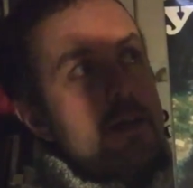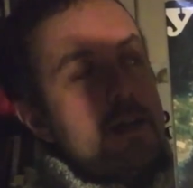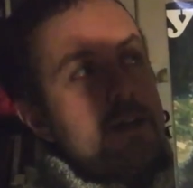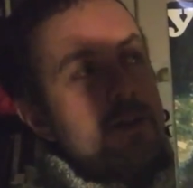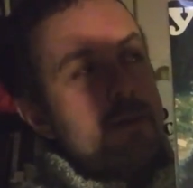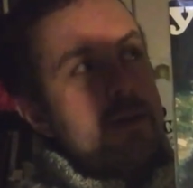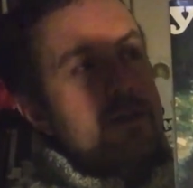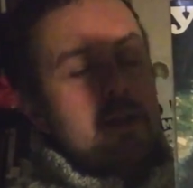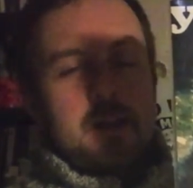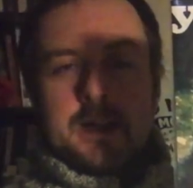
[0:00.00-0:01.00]
he does a bit of
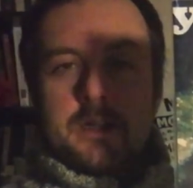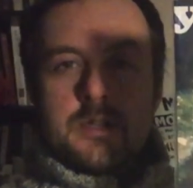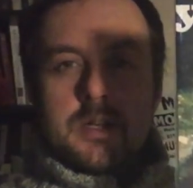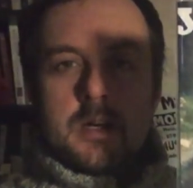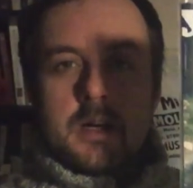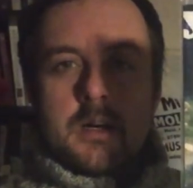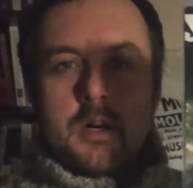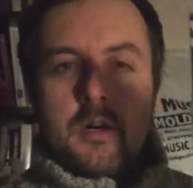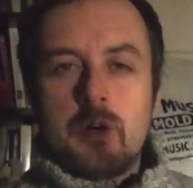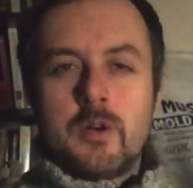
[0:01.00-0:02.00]
slide guitar
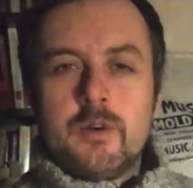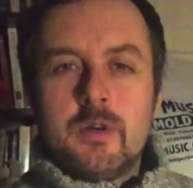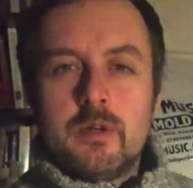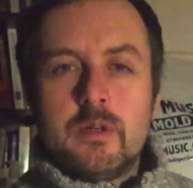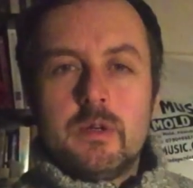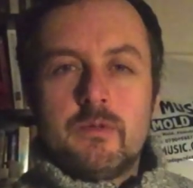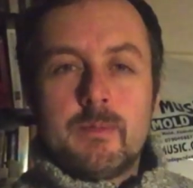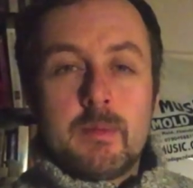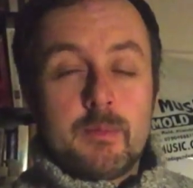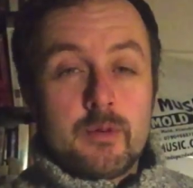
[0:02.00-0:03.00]
on
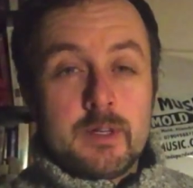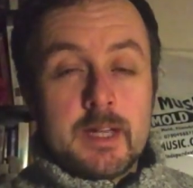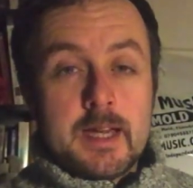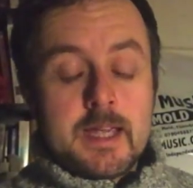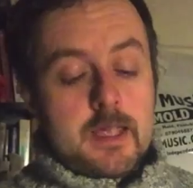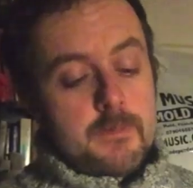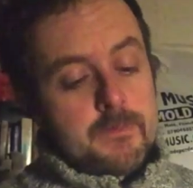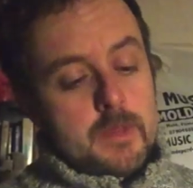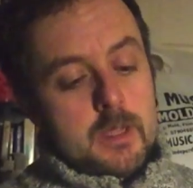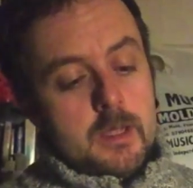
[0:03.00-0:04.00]
Remember A Day.
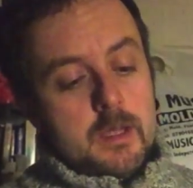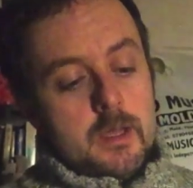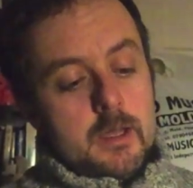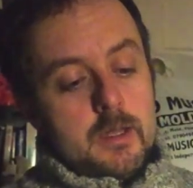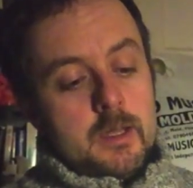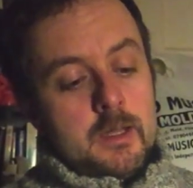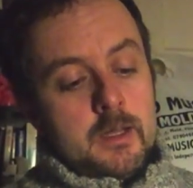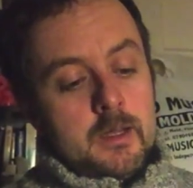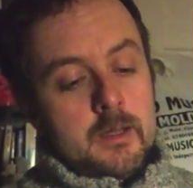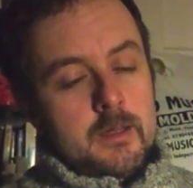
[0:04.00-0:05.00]

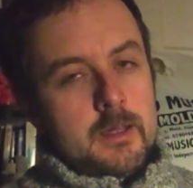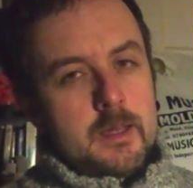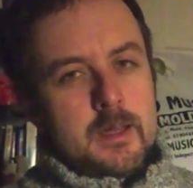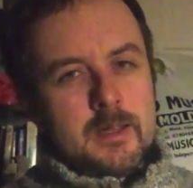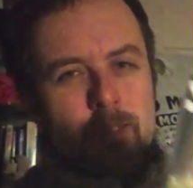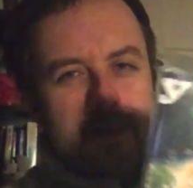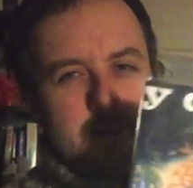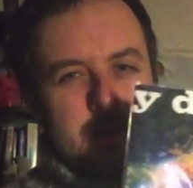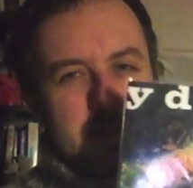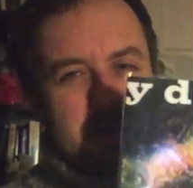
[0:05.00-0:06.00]
Uh,
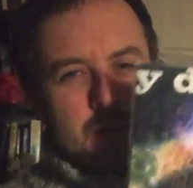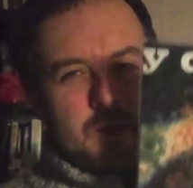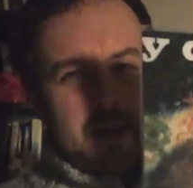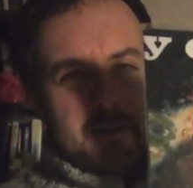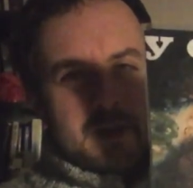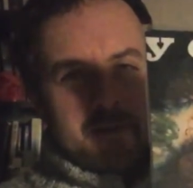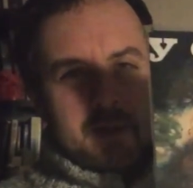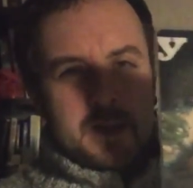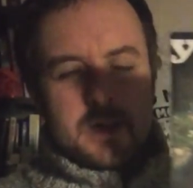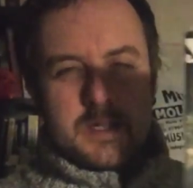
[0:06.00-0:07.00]
there's a good
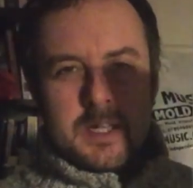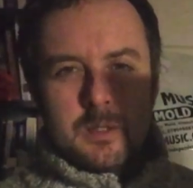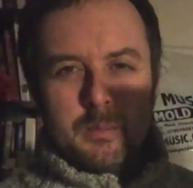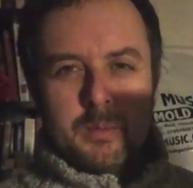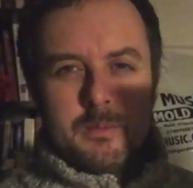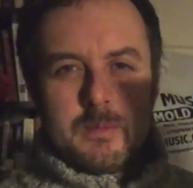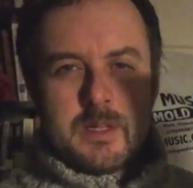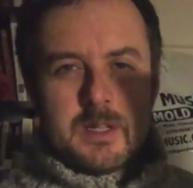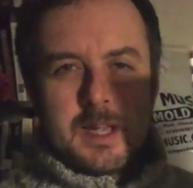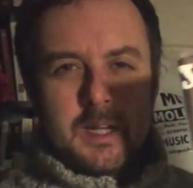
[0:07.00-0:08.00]
atmosphere to this album.
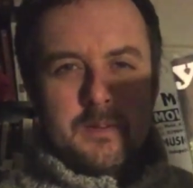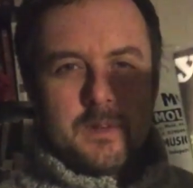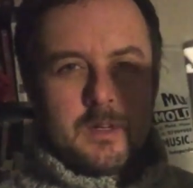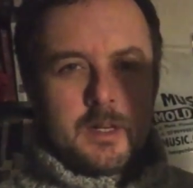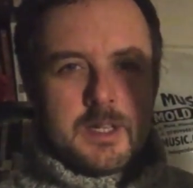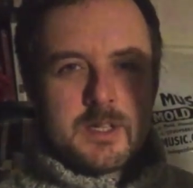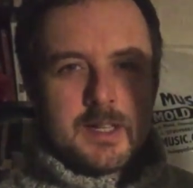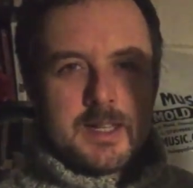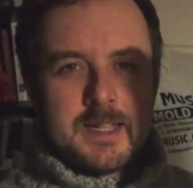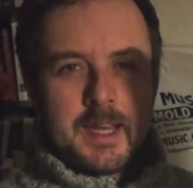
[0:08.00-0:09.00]
It's a kind of early
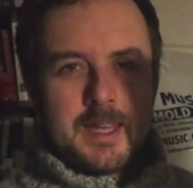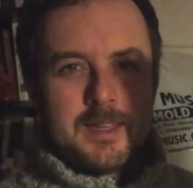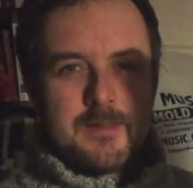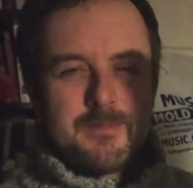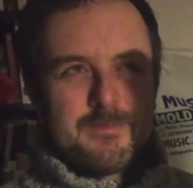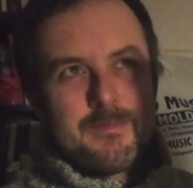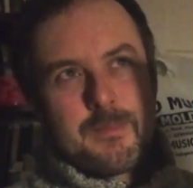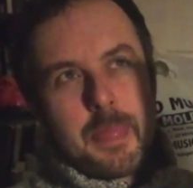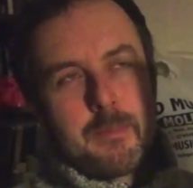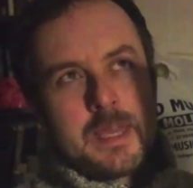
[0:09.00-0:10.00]
psychedelic
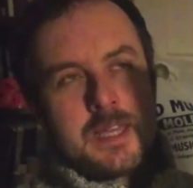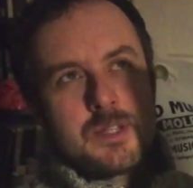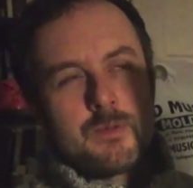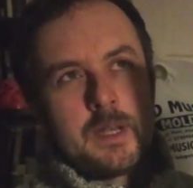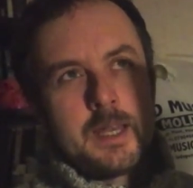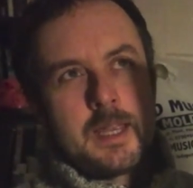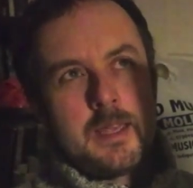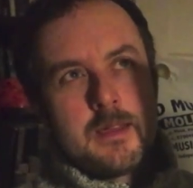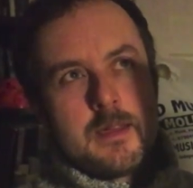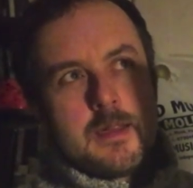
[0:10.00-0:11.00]
piece, really.
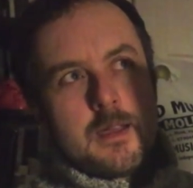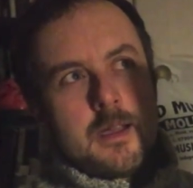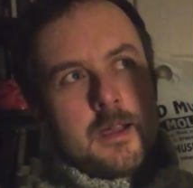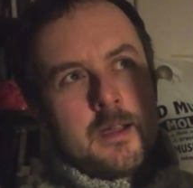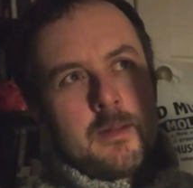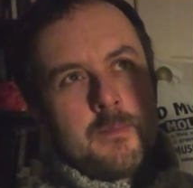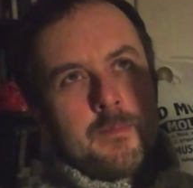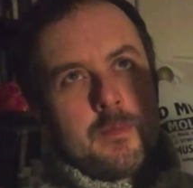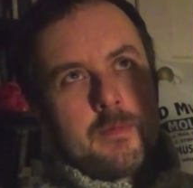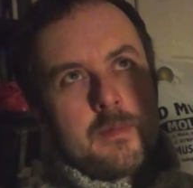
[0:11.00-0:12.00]

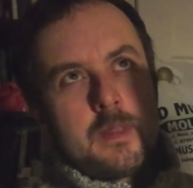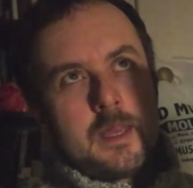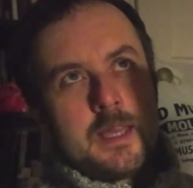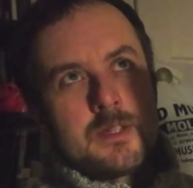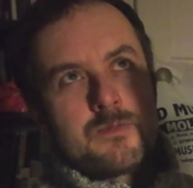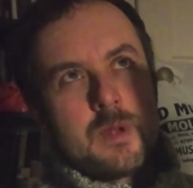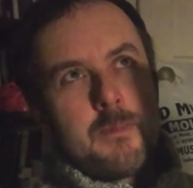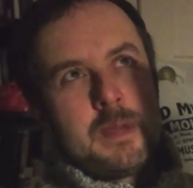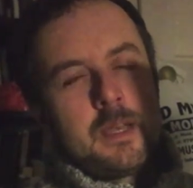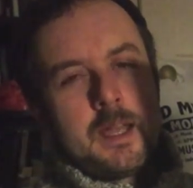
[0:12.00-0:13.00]
Um, it's a
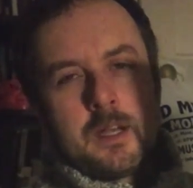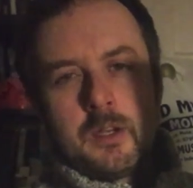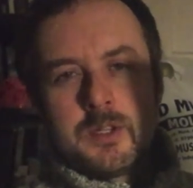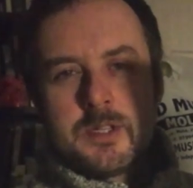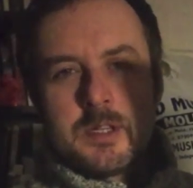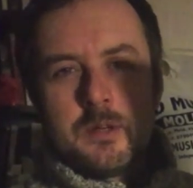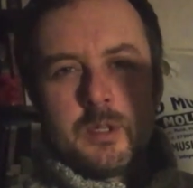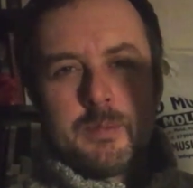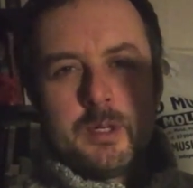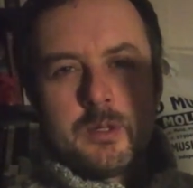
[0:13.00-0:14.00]
bit lackluster on
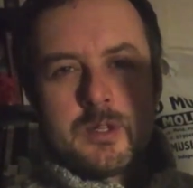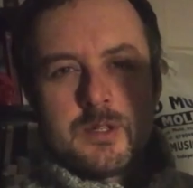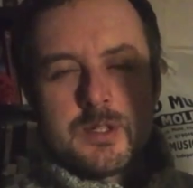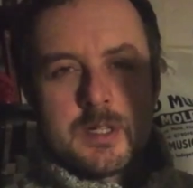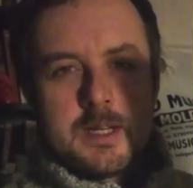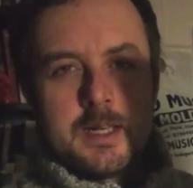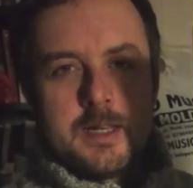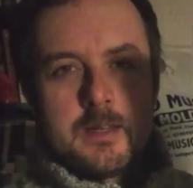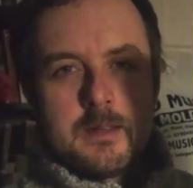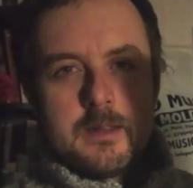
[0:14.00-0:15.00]
the production side.